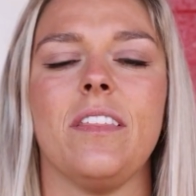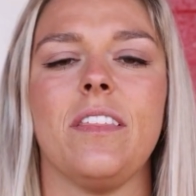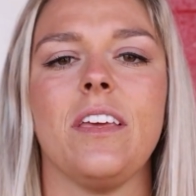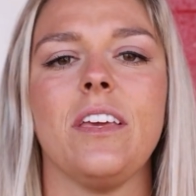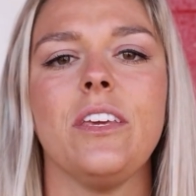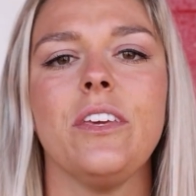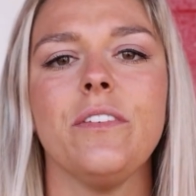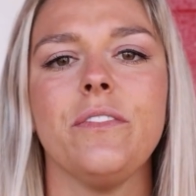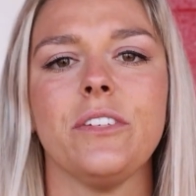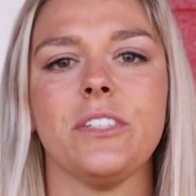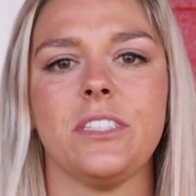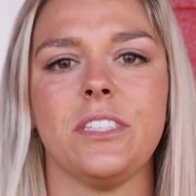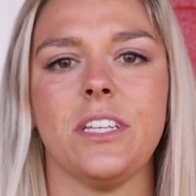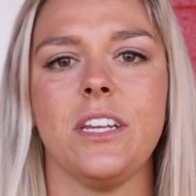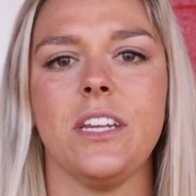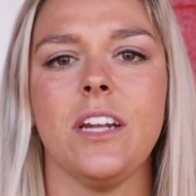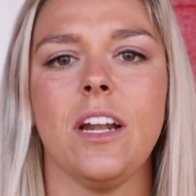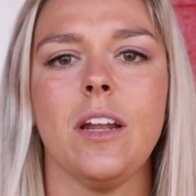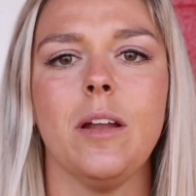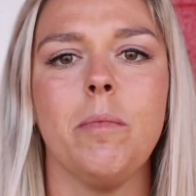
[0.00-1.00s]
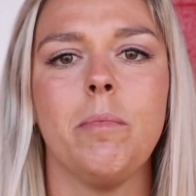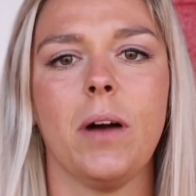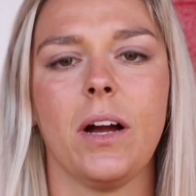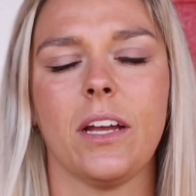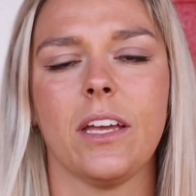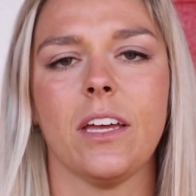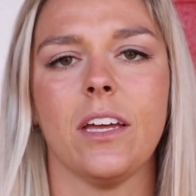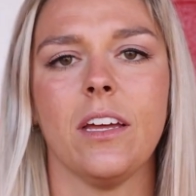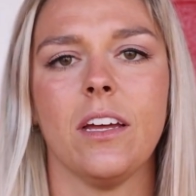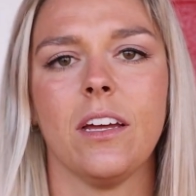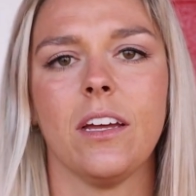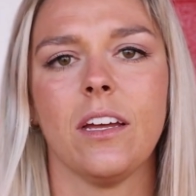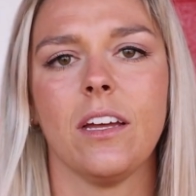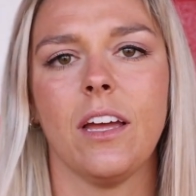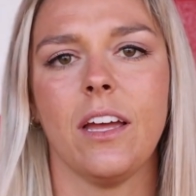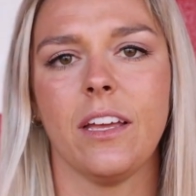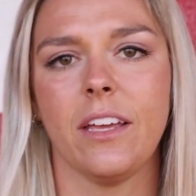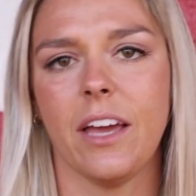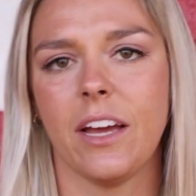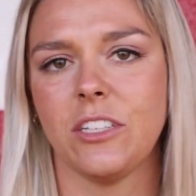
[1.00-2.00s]
Thank you for sitting on a bucket
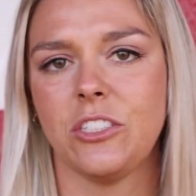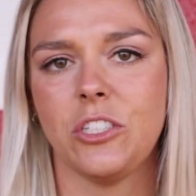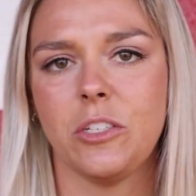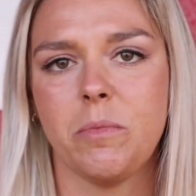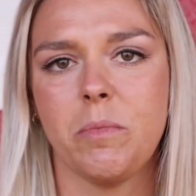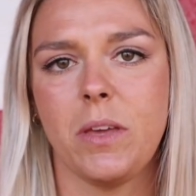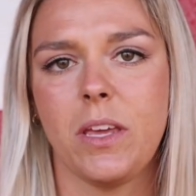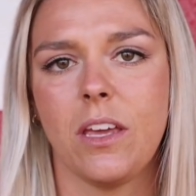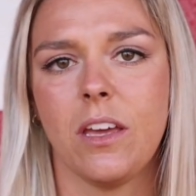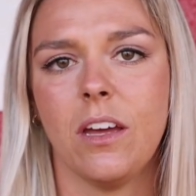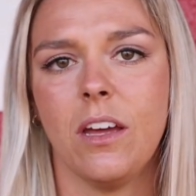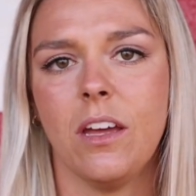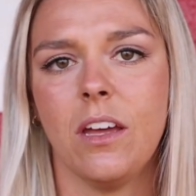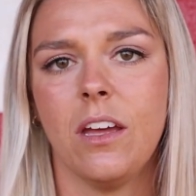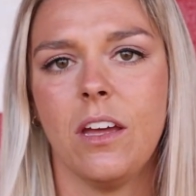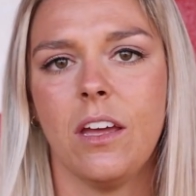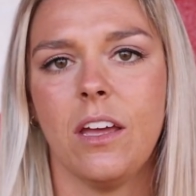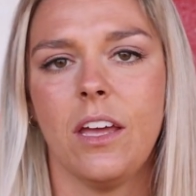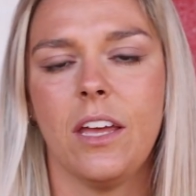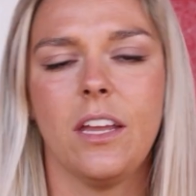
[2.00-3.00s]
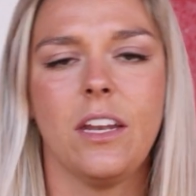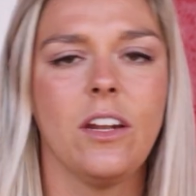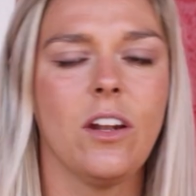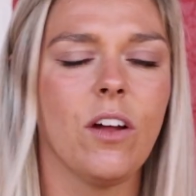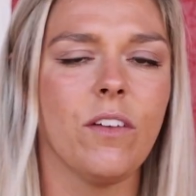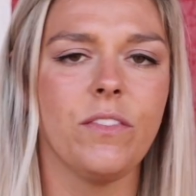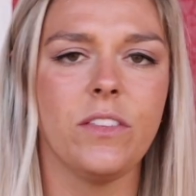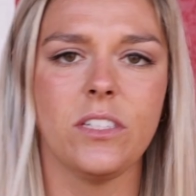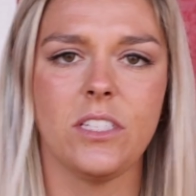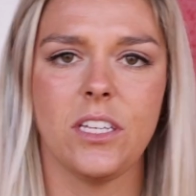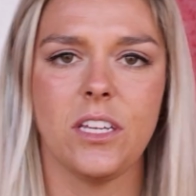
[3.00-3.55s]
and catching me, hitting off the